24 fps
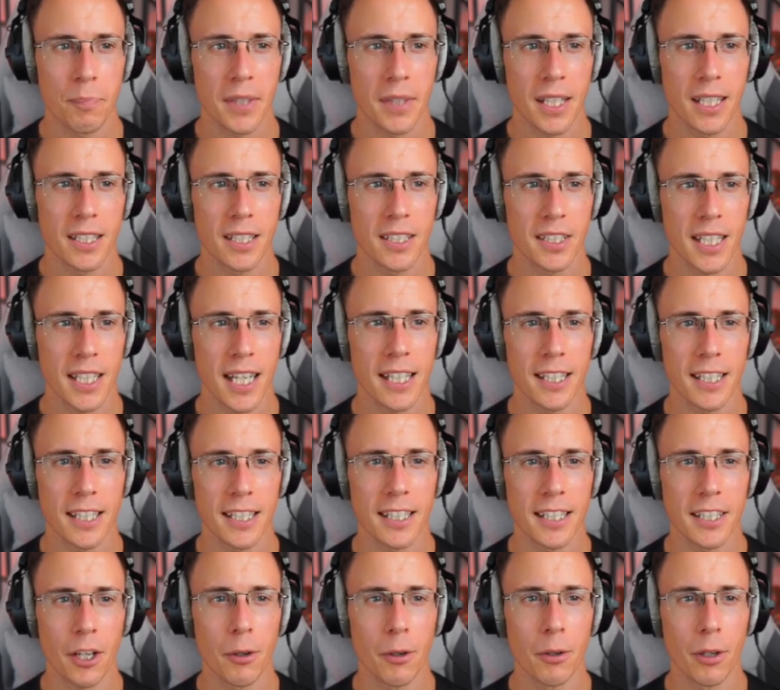saying that they
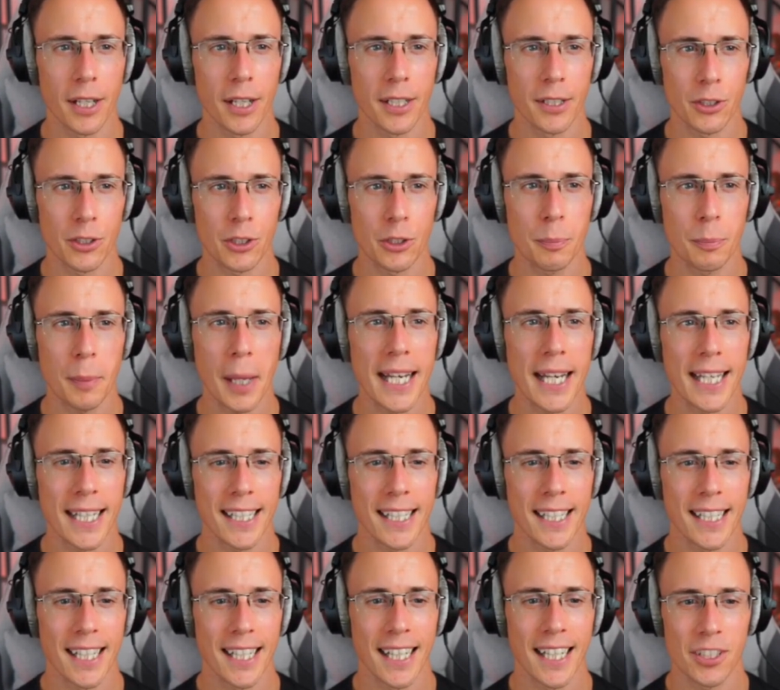don't like your spelling
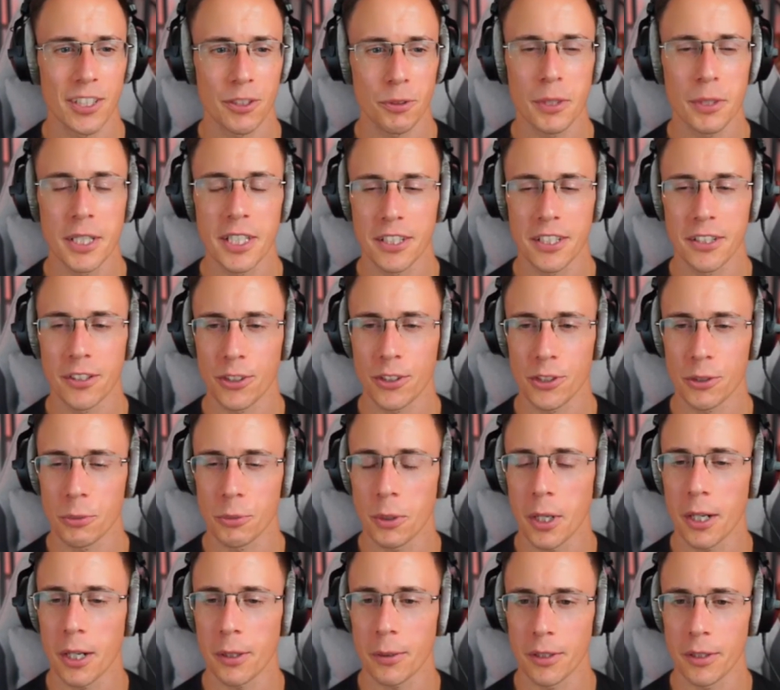as a reason not to
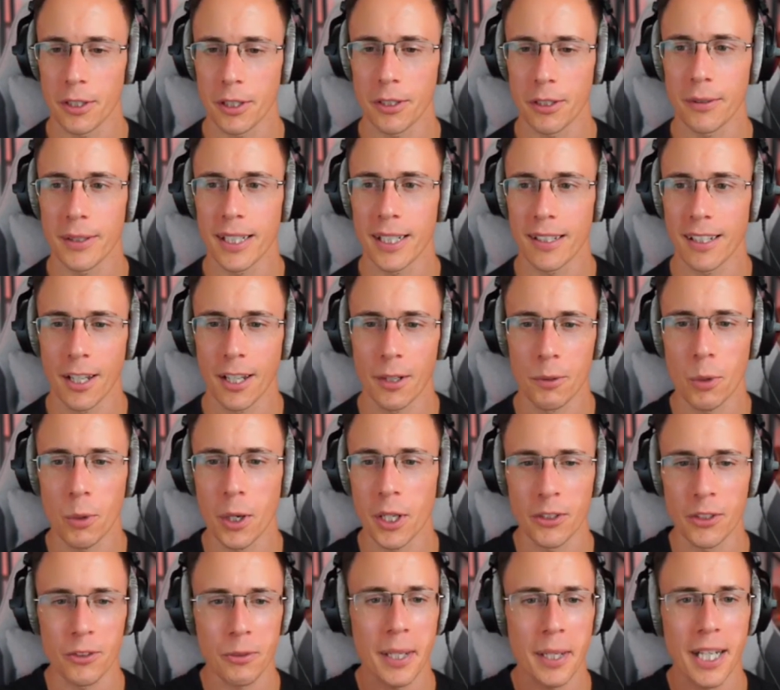work with you, and like
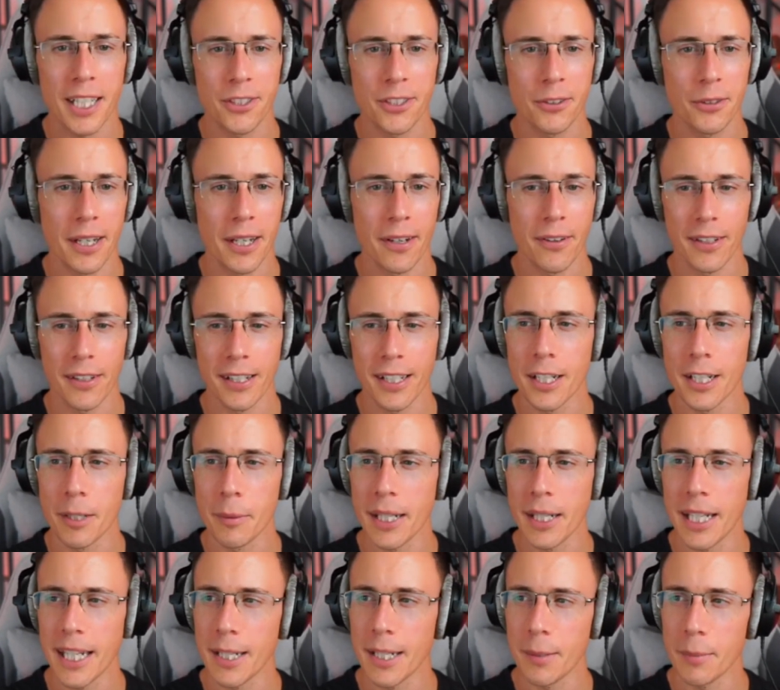one grammatical error in
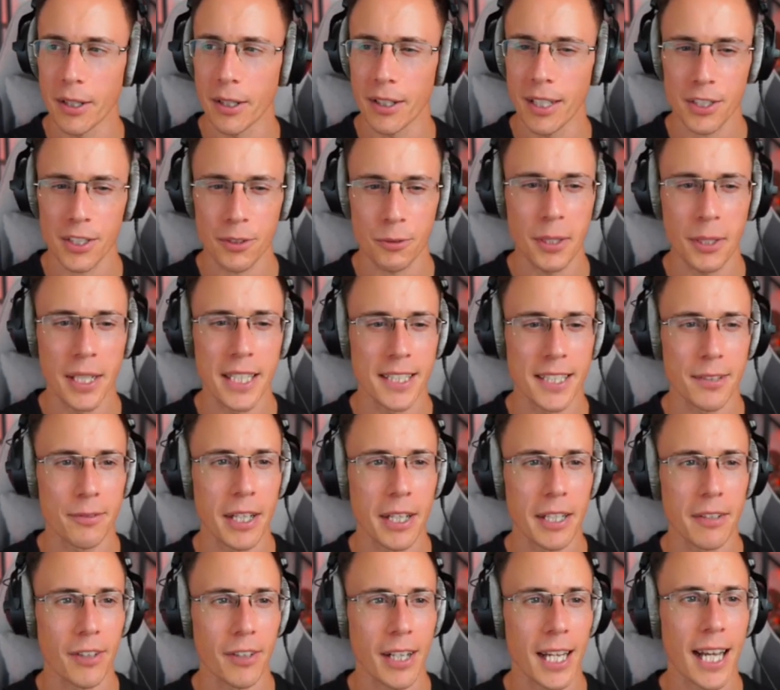an email, that's raising
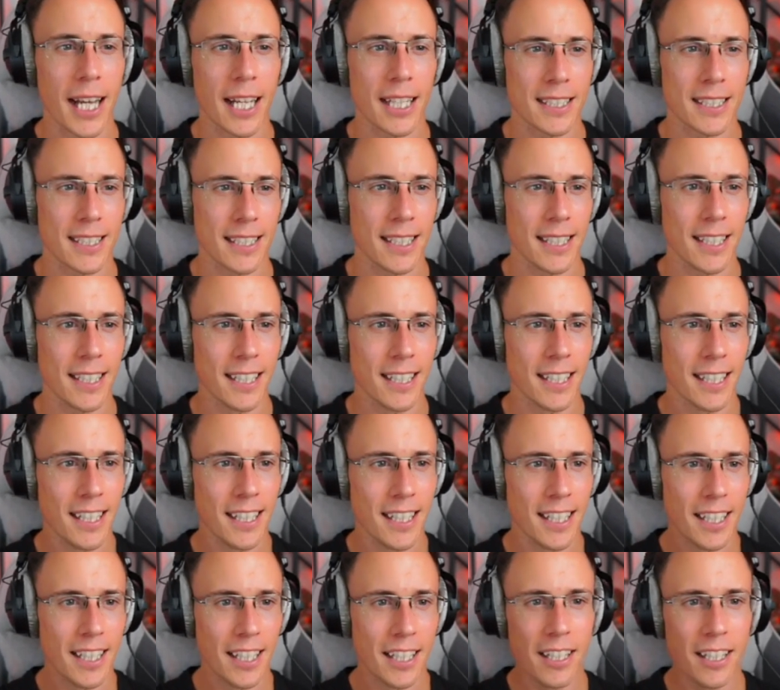red flags. And then
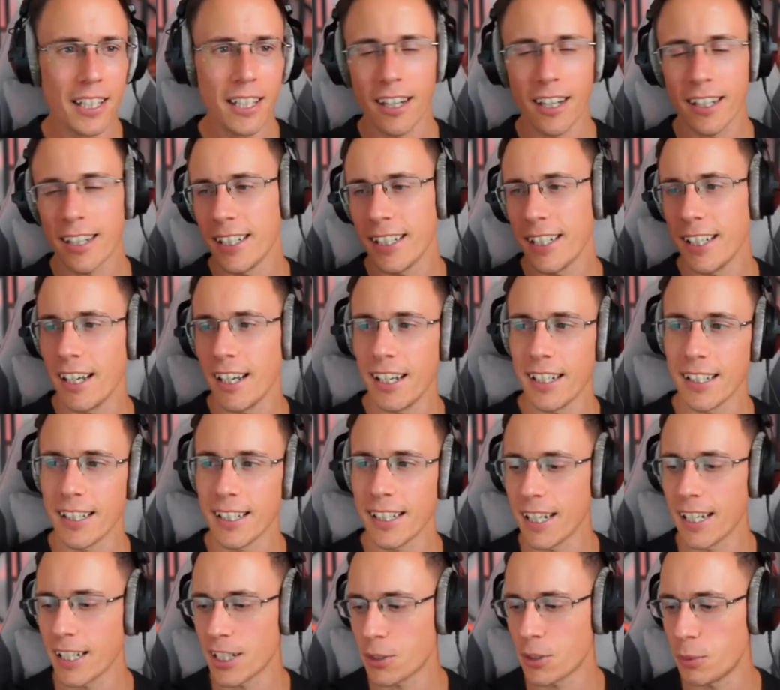luckily early the
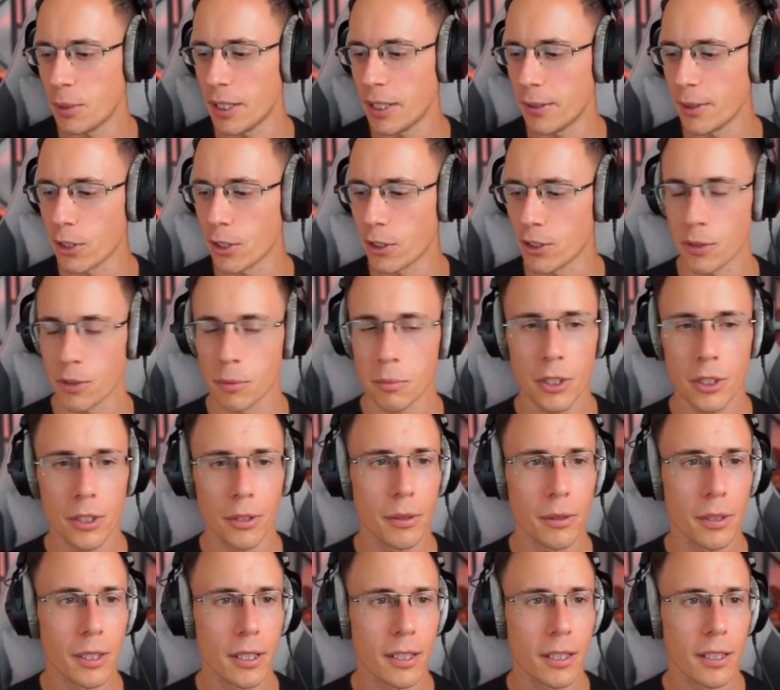next week, you got some new
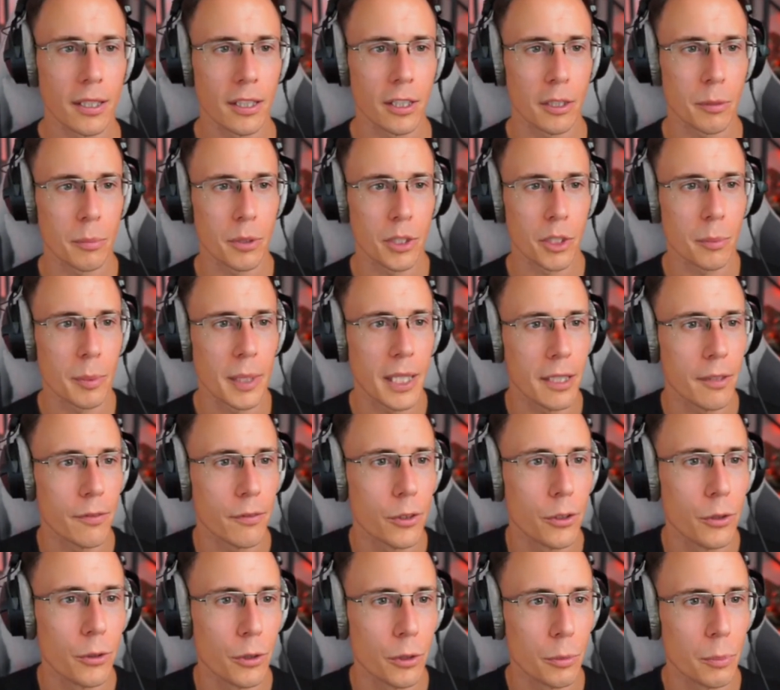kind of prospective
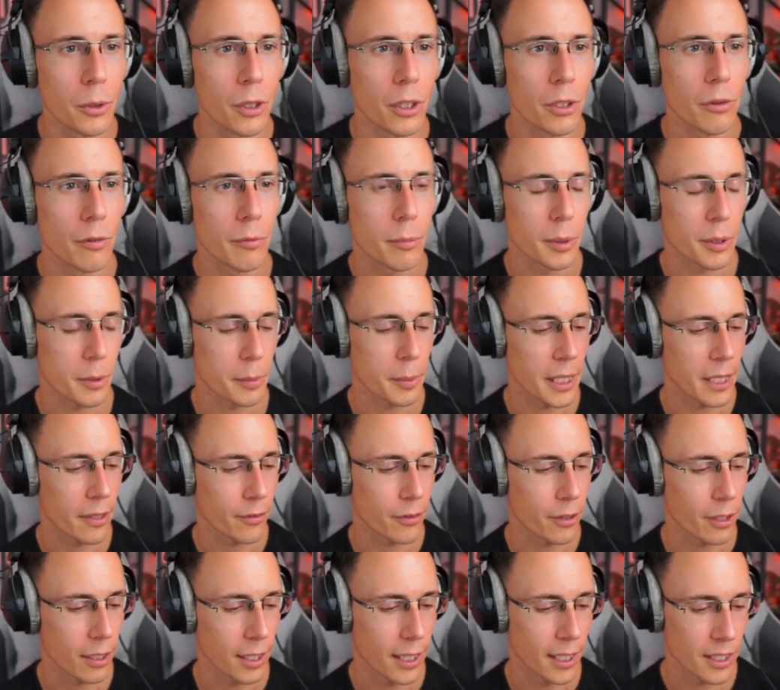calls booked with prospective
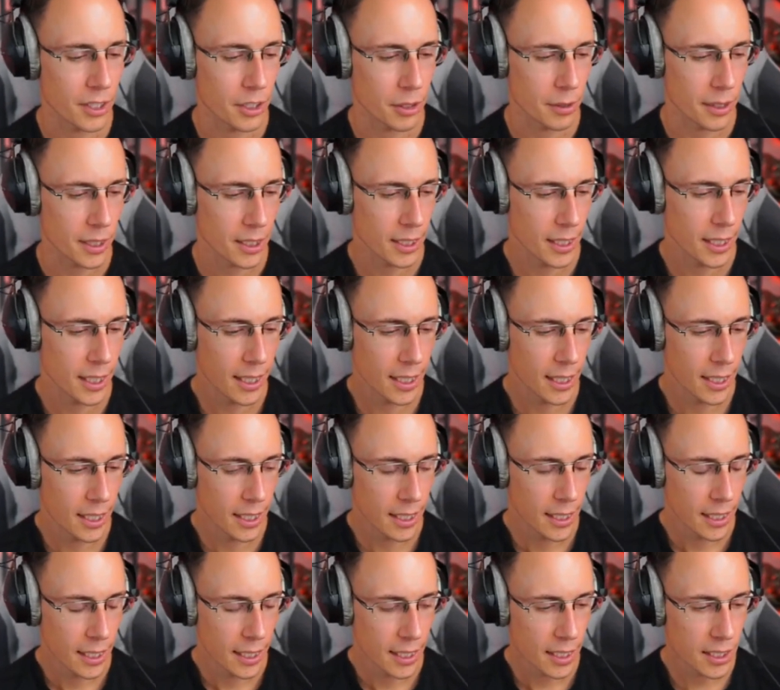clients. So
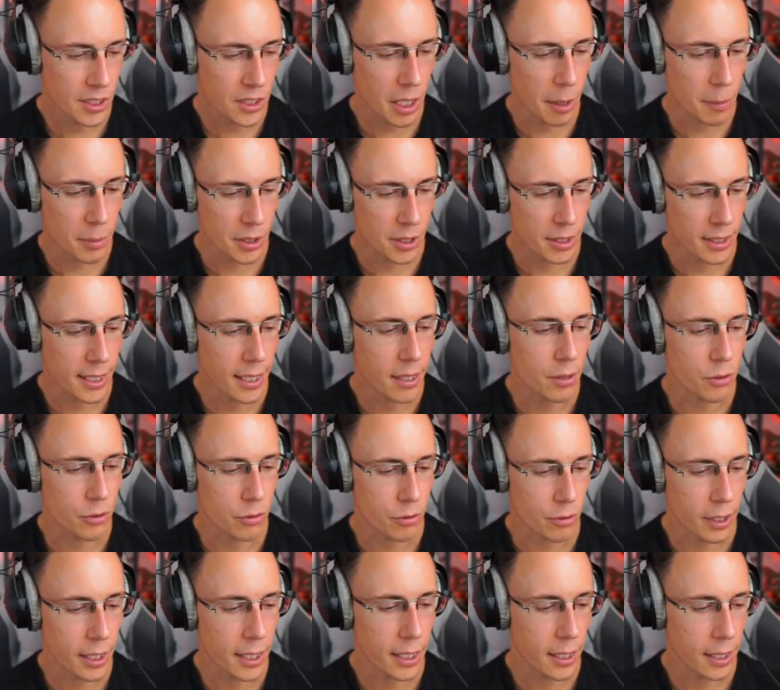it's ups and downs,
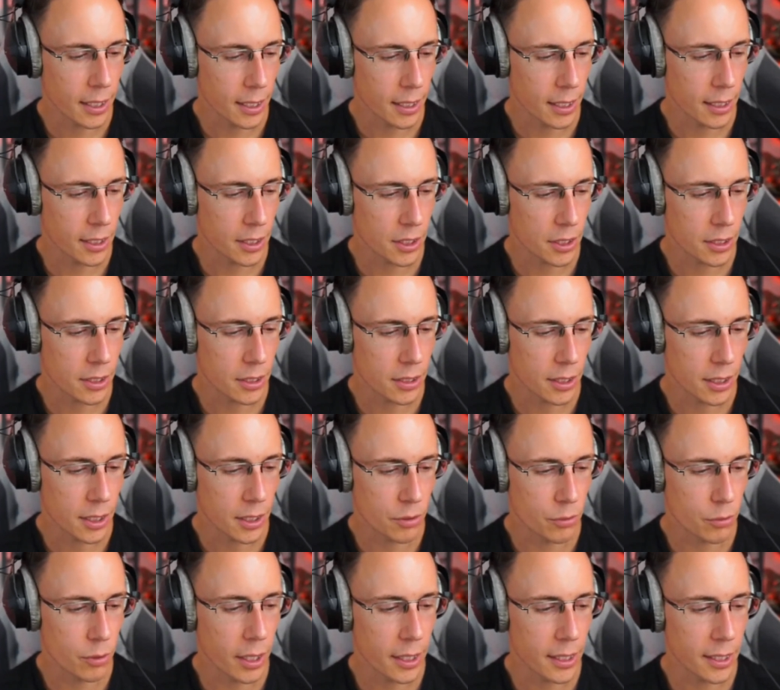right? And it's
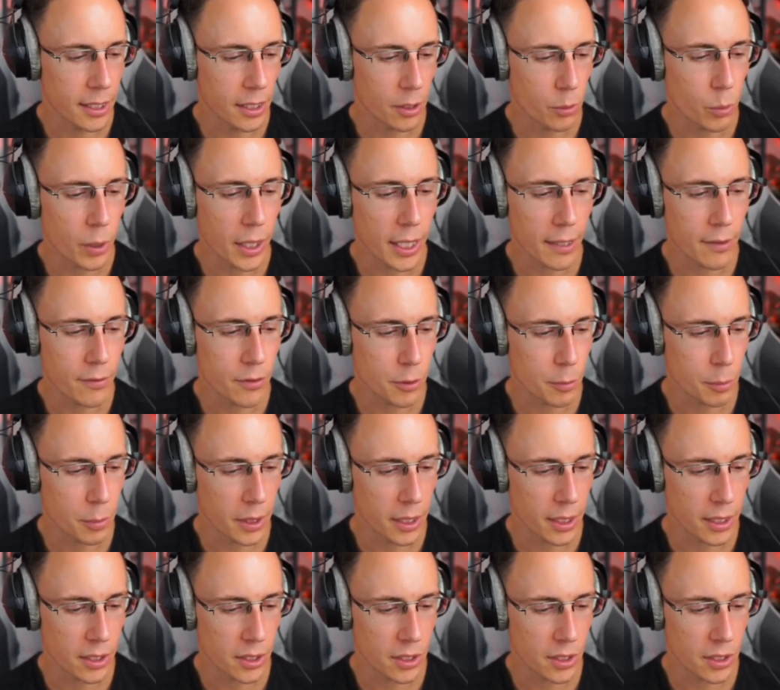riding the waves, but